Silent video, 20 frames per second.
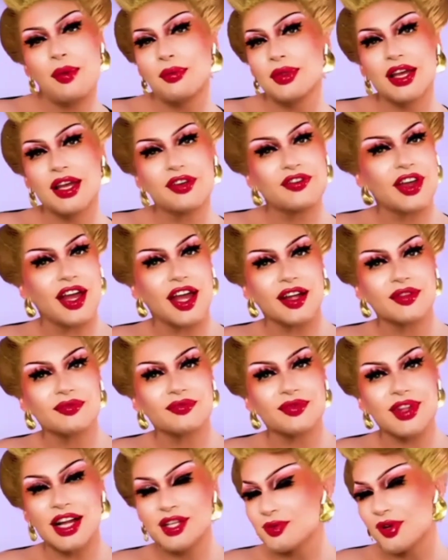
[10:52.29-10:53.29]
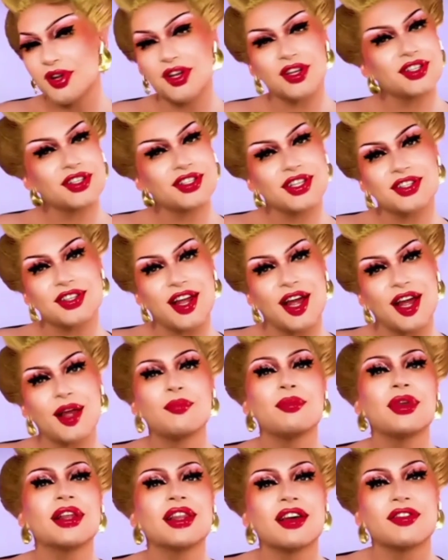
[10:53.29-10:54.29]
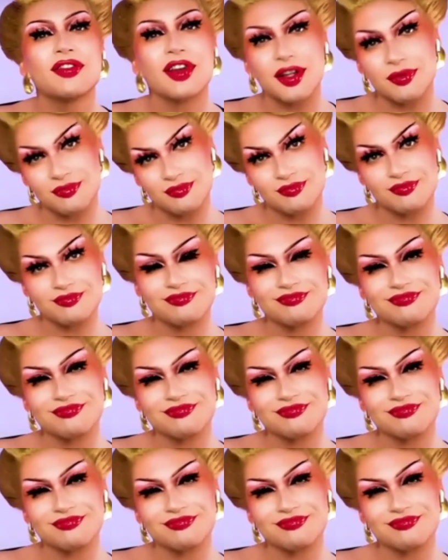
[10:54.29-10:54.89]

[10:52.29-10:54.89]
I'm living. That's what you're gonna see tonight. Me living.